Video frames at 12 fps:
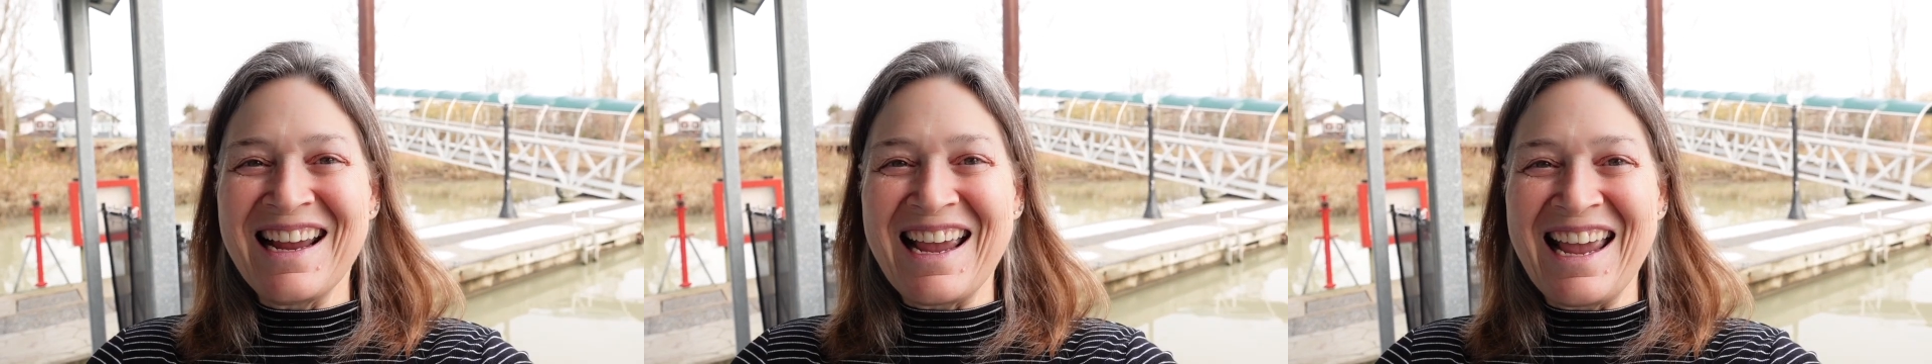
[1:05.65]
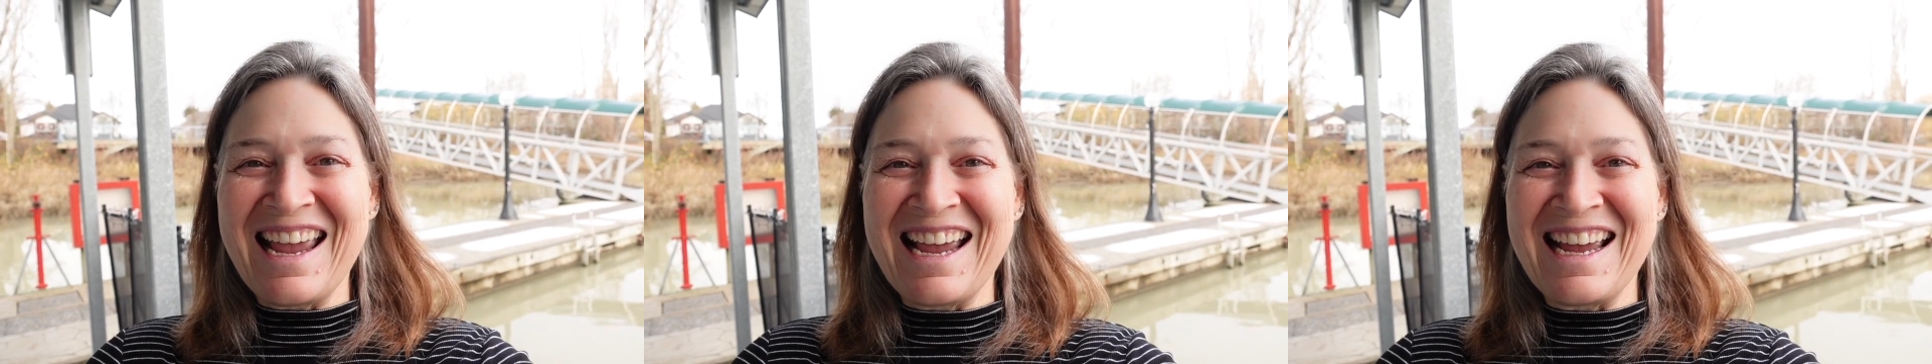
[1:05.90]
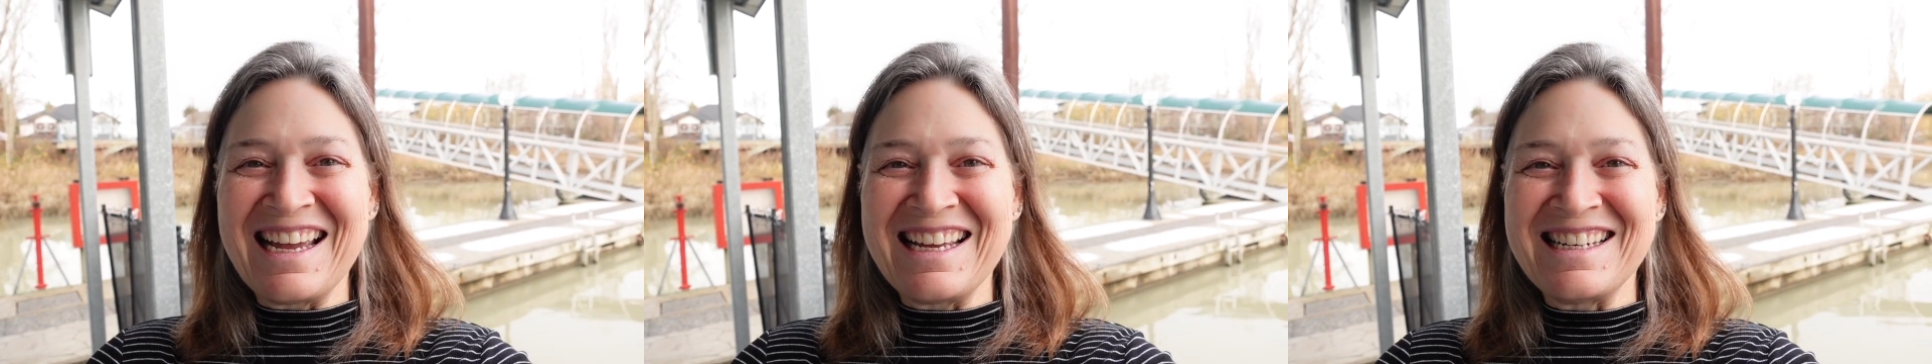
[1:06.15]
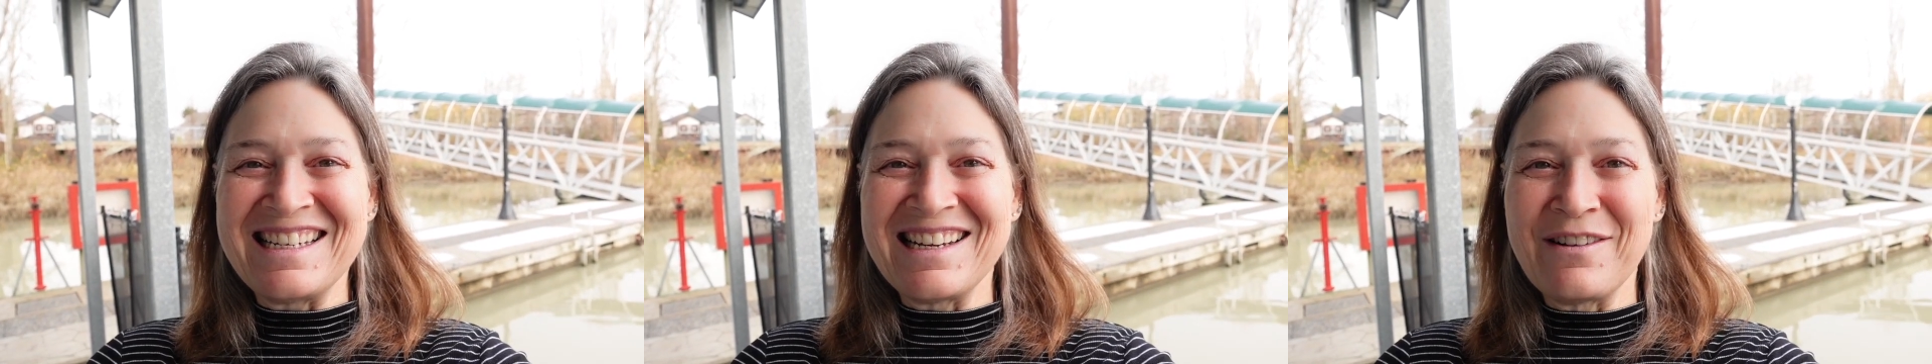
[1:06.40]

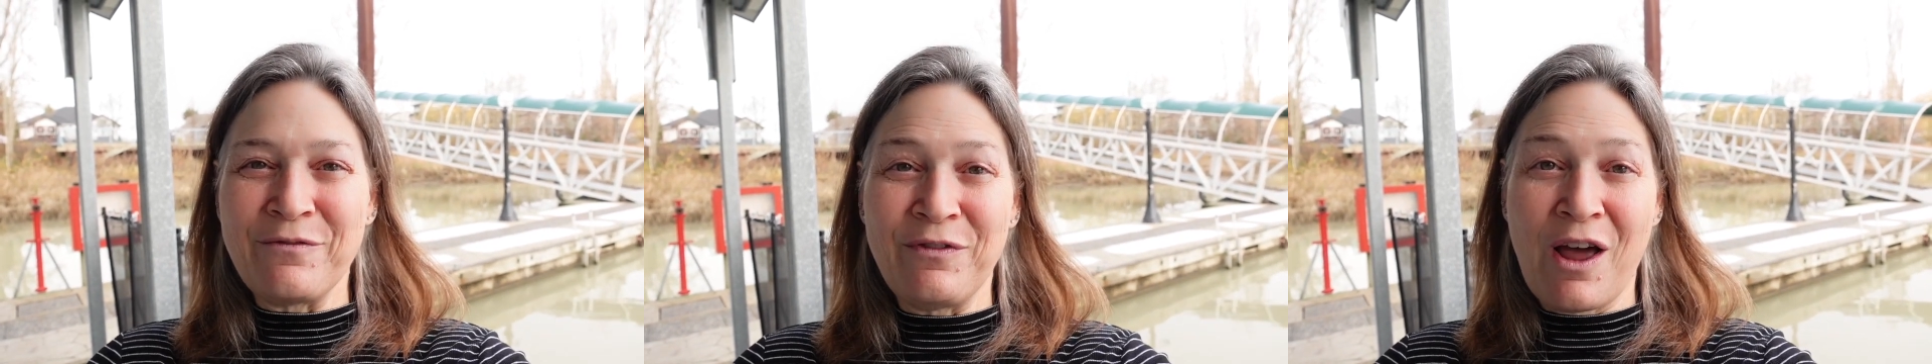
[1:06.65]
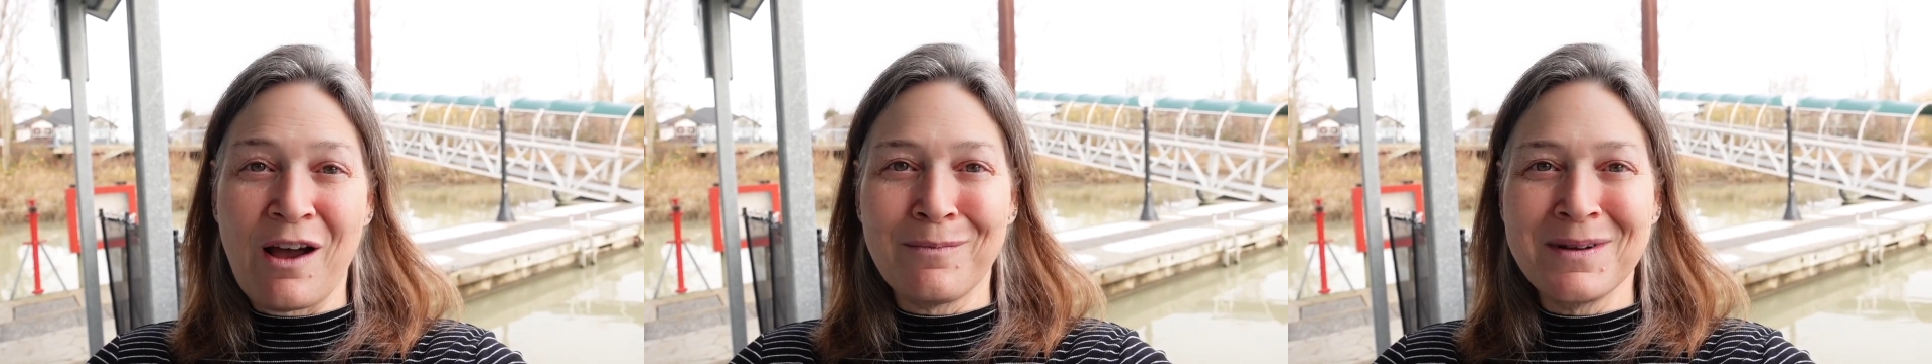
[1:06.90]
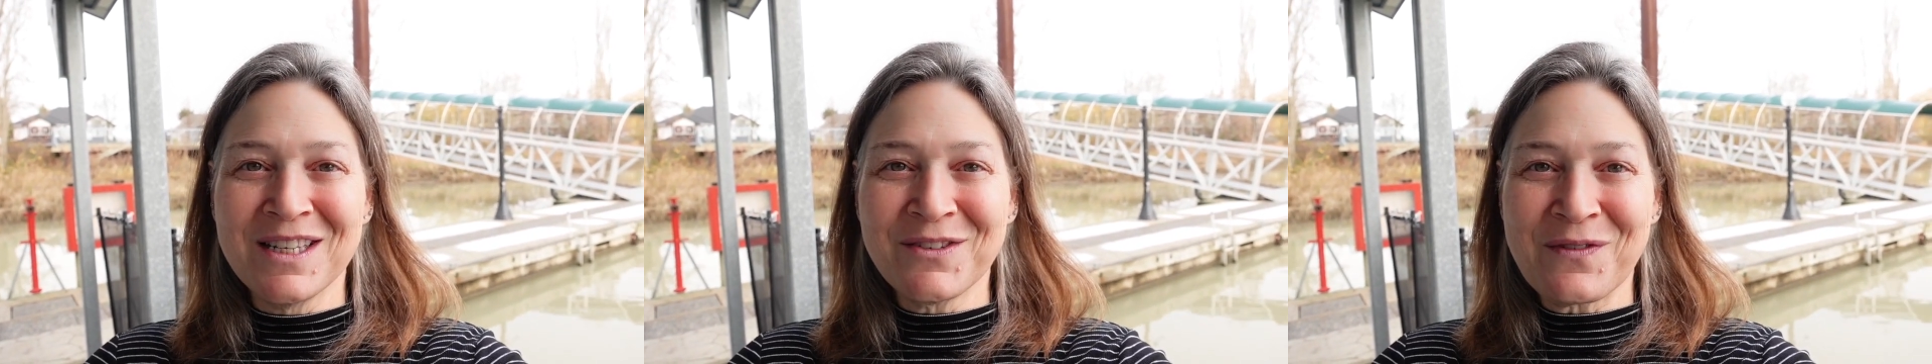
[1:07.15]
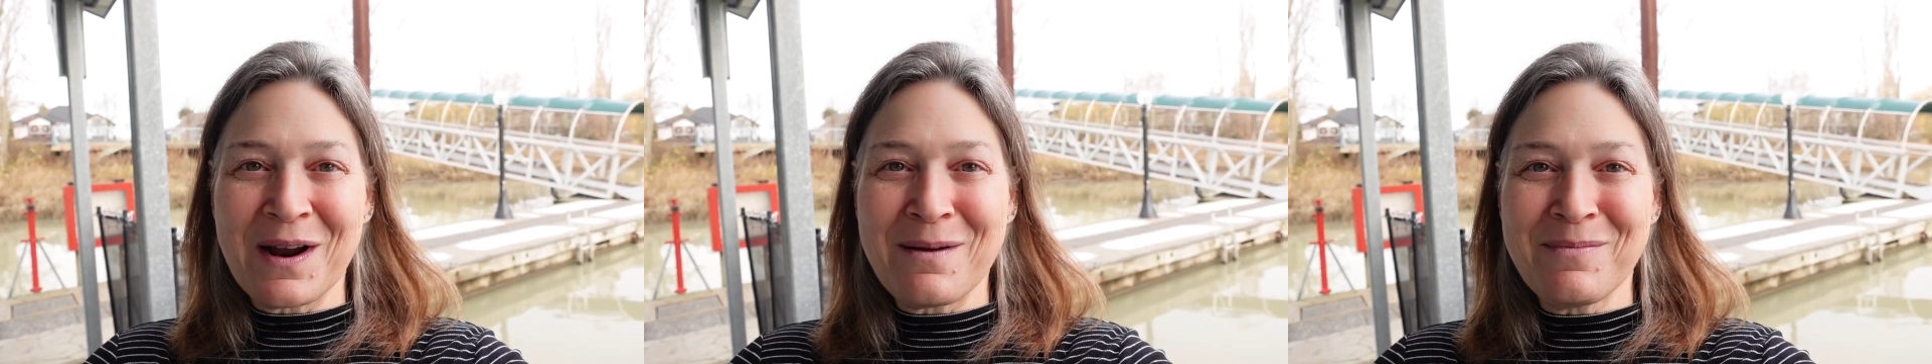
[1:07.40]
and Vlogmas
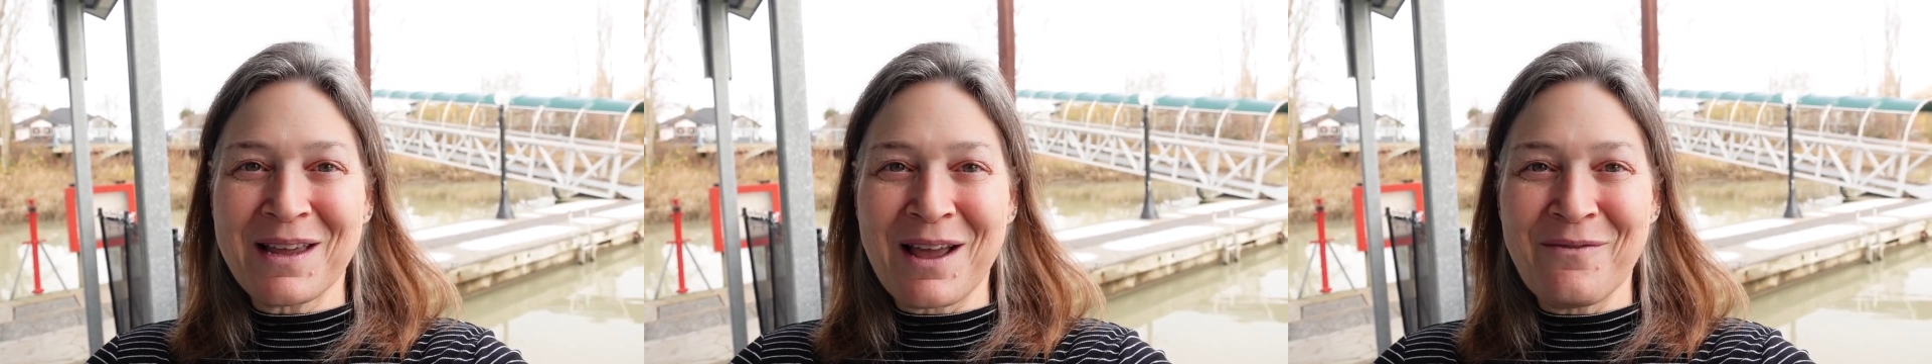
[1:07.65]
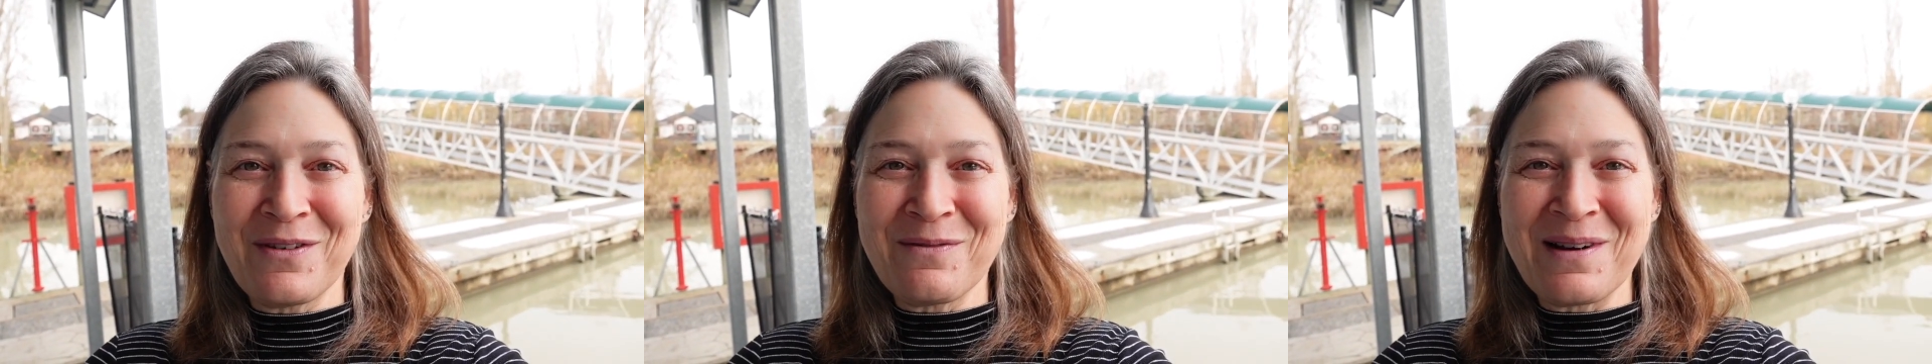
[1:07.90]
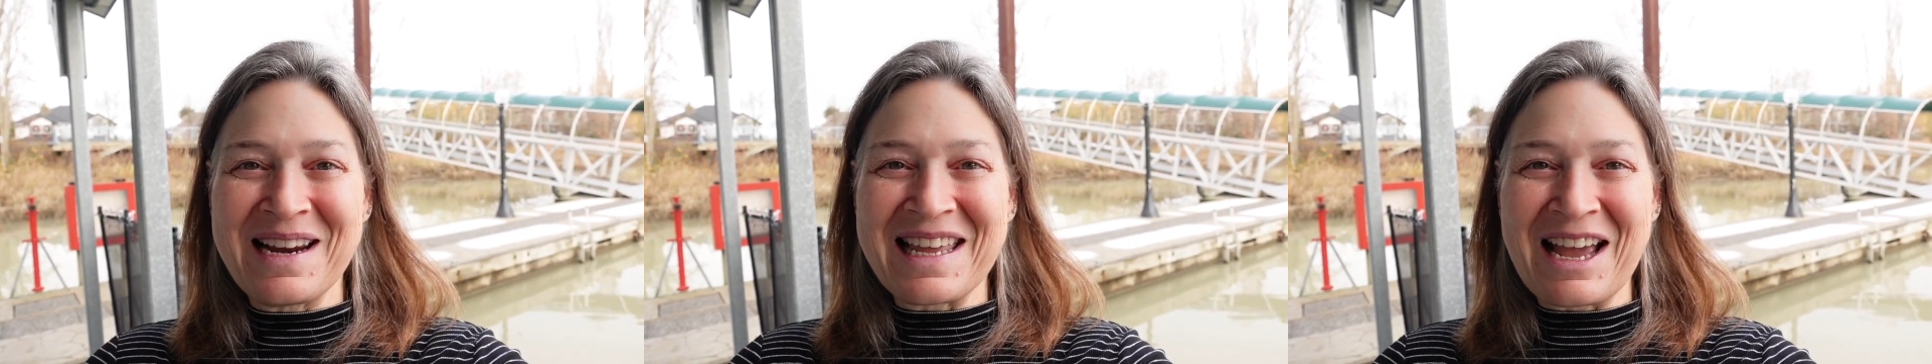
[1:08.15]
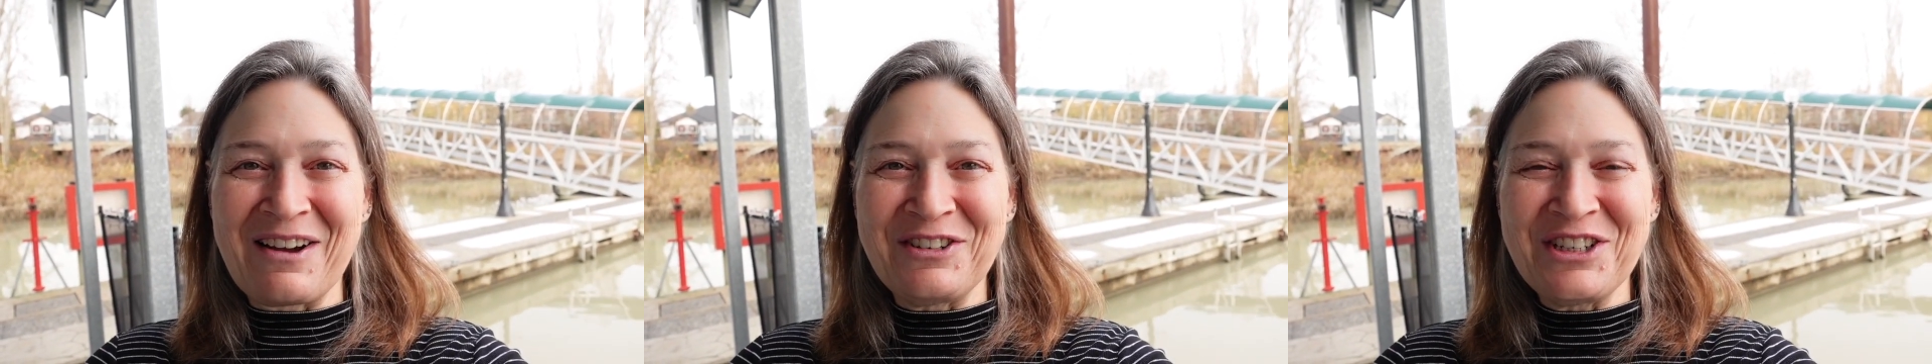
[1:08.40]
from the comfy red
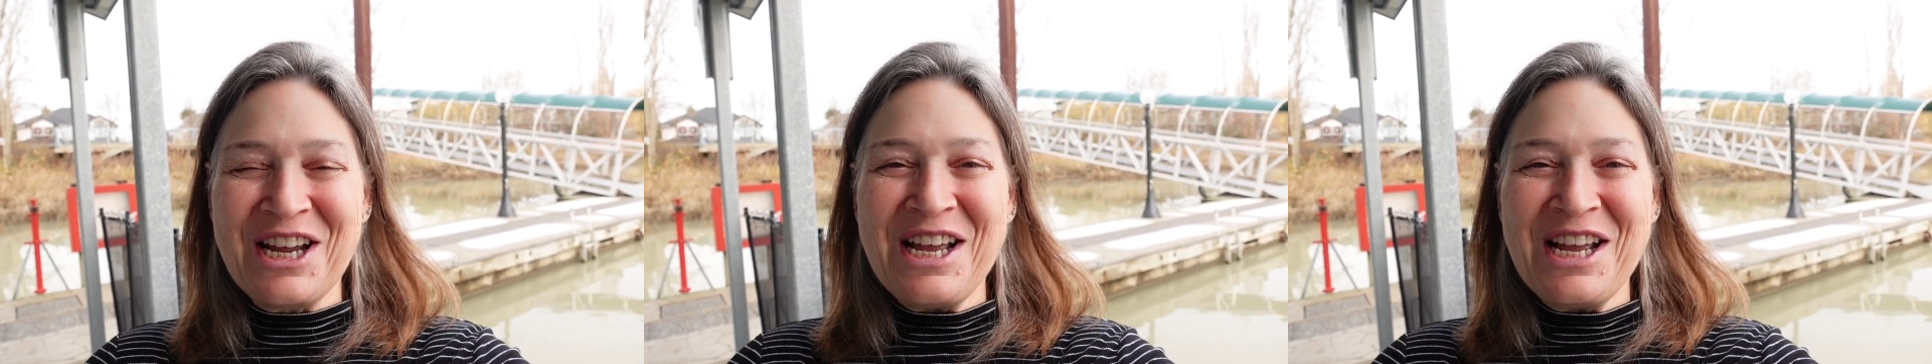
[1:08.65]
couch.